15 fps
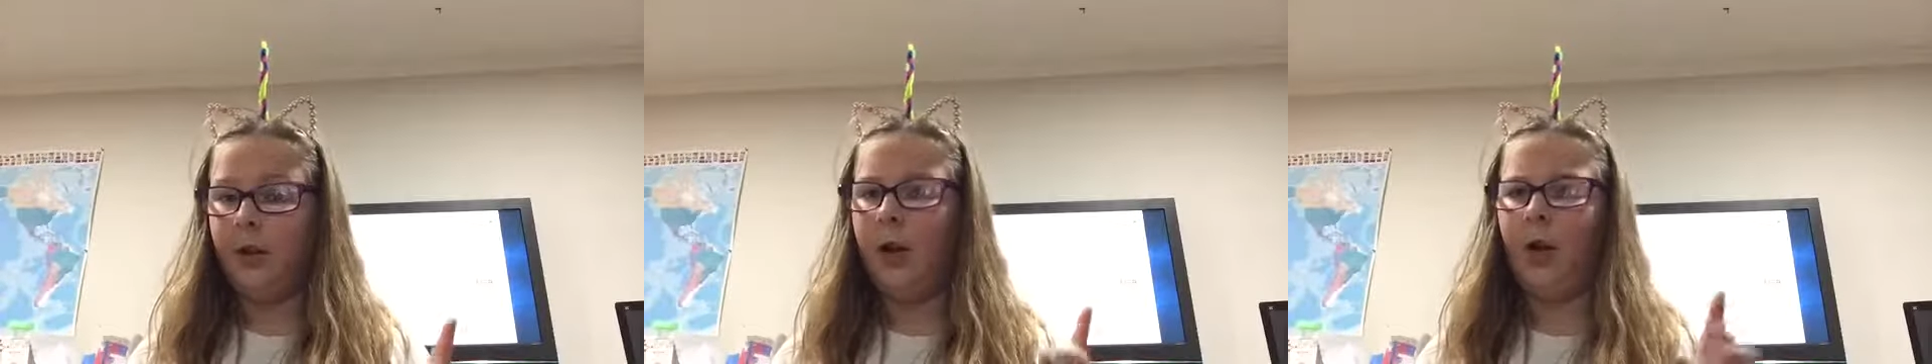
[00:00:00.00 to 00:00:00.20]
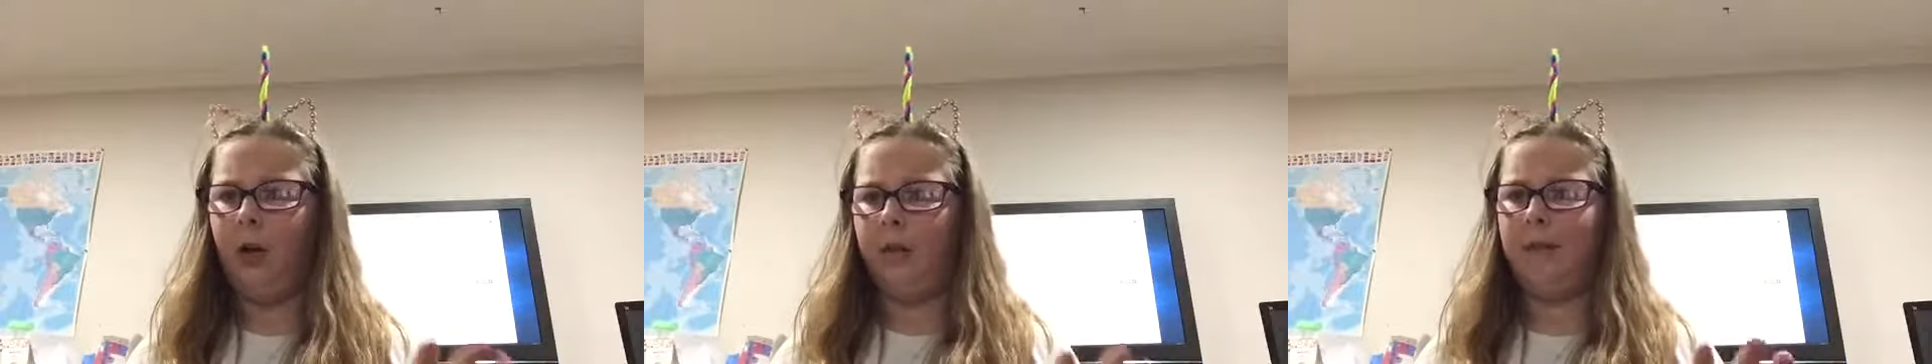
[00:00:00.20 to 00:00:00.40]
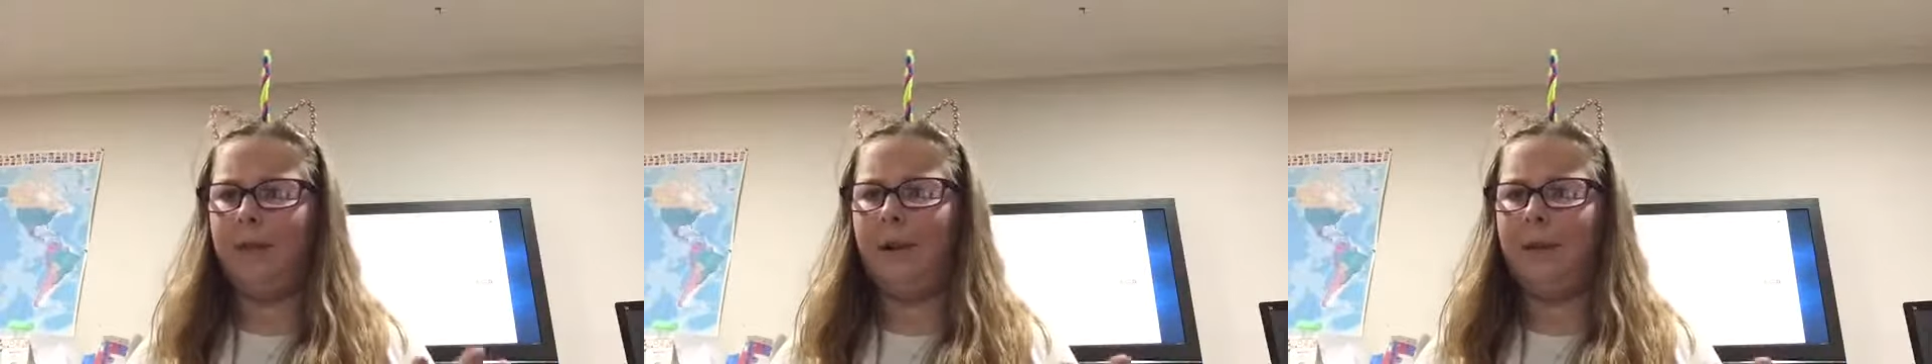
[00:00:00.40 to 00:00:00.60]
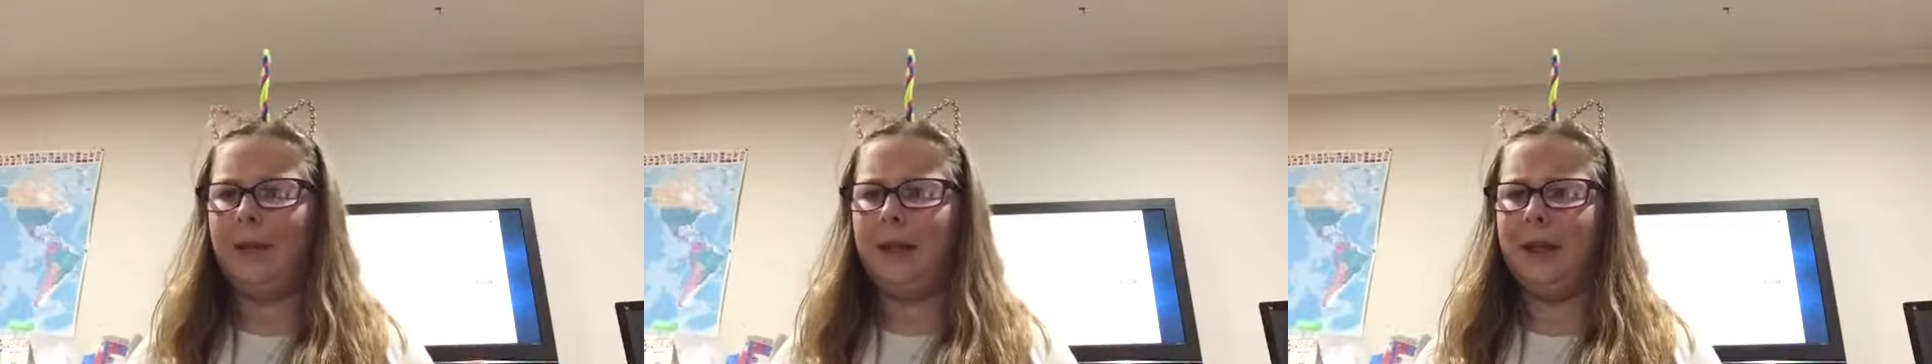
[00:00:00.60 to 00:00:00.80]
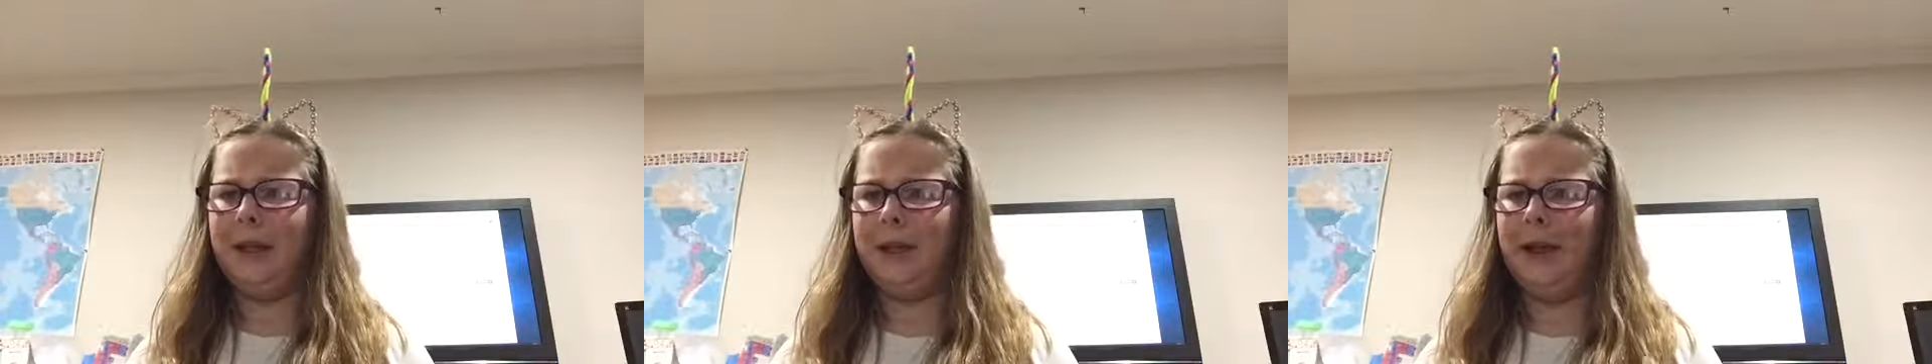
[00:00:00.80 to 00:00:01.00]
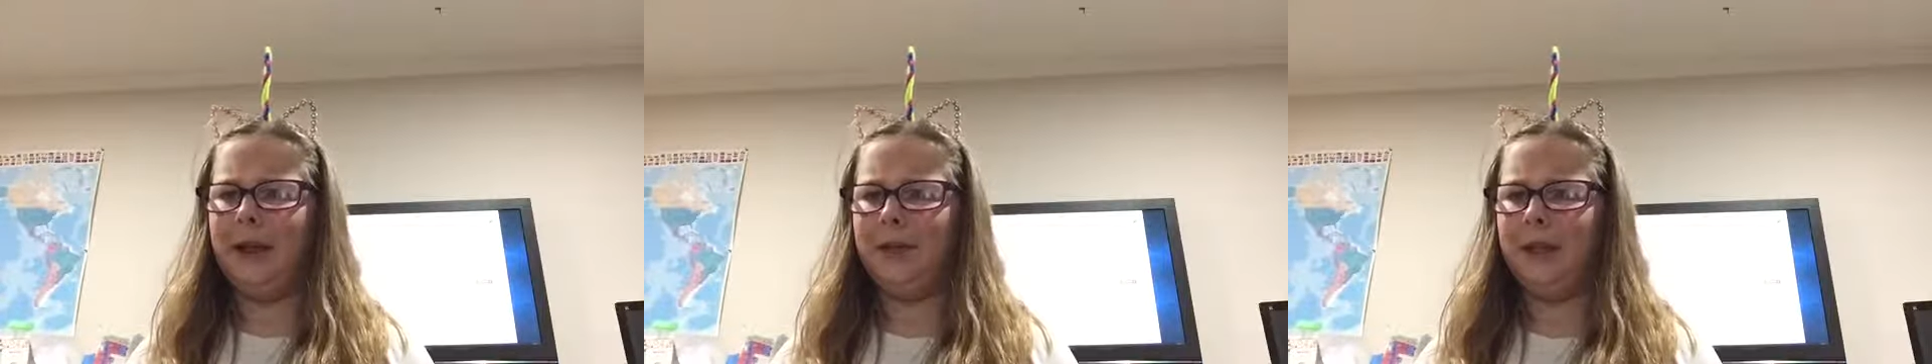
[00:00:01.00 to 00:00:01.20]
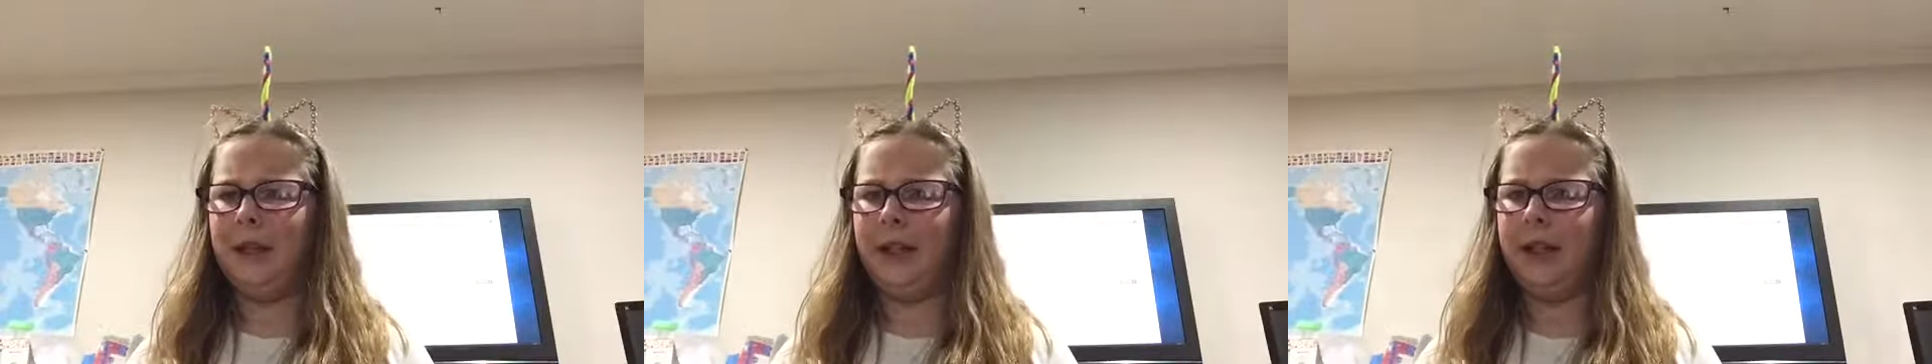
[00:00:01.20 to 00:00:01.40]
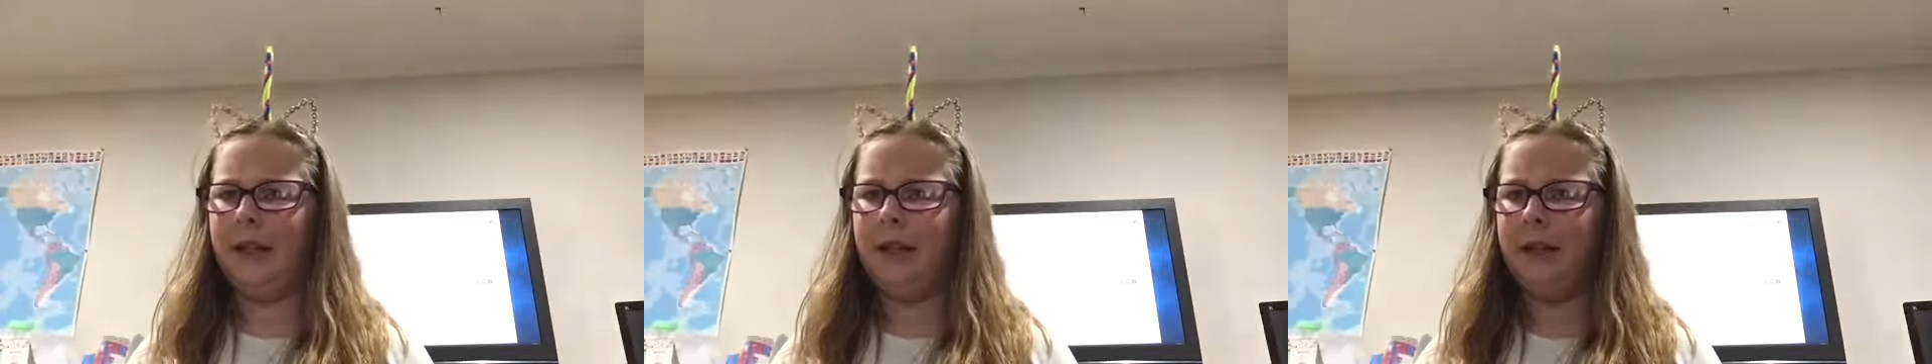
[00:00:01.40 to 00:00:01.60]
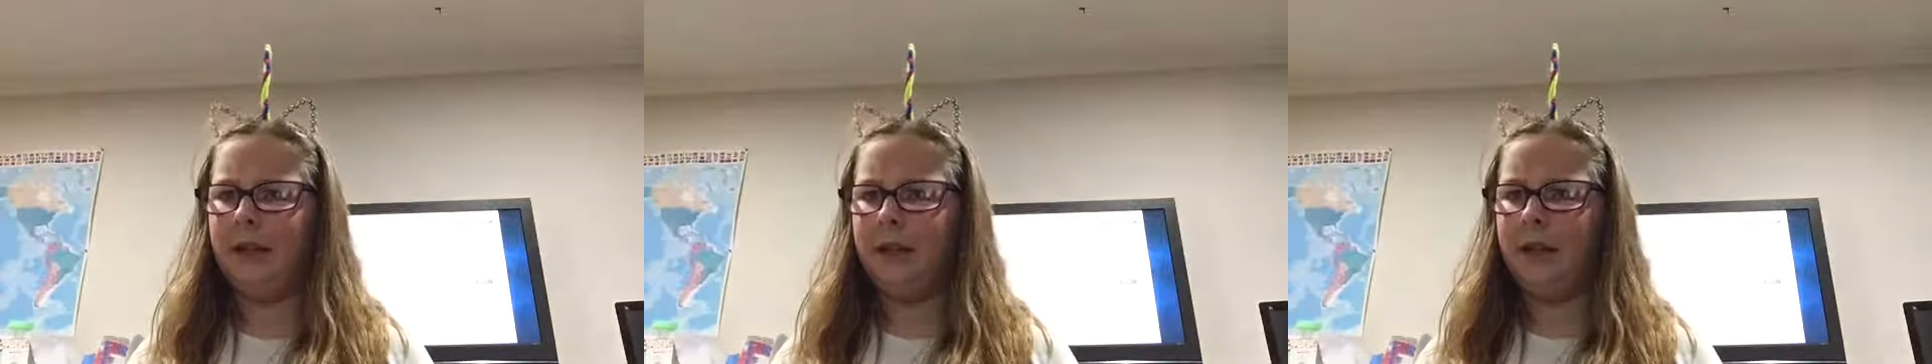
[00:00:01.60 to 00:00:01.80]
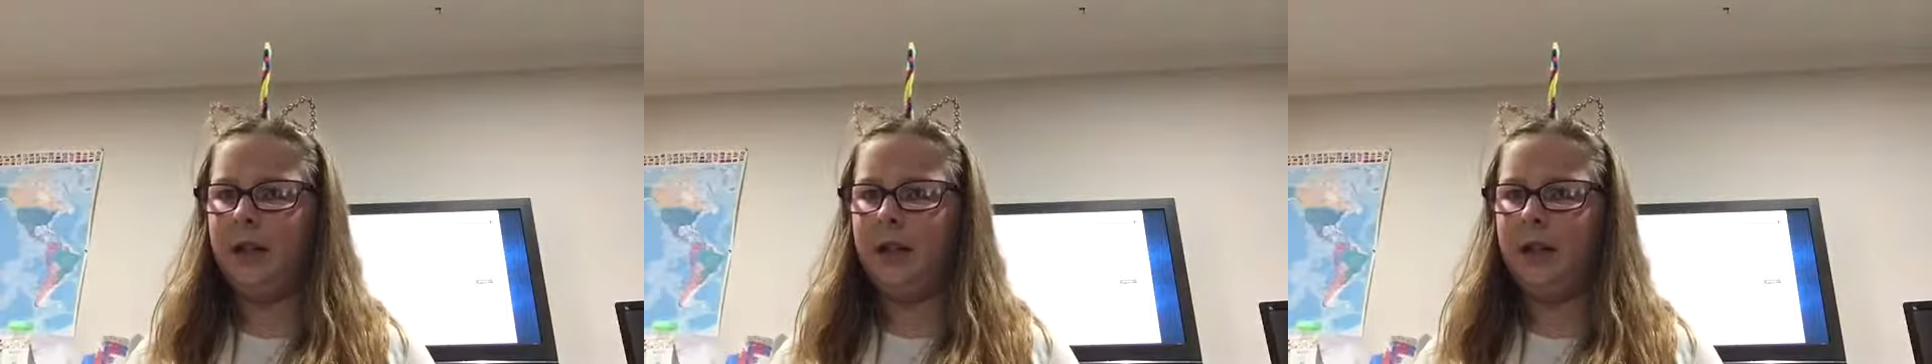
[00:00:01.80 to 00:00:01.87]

Oh, I mean announcing it.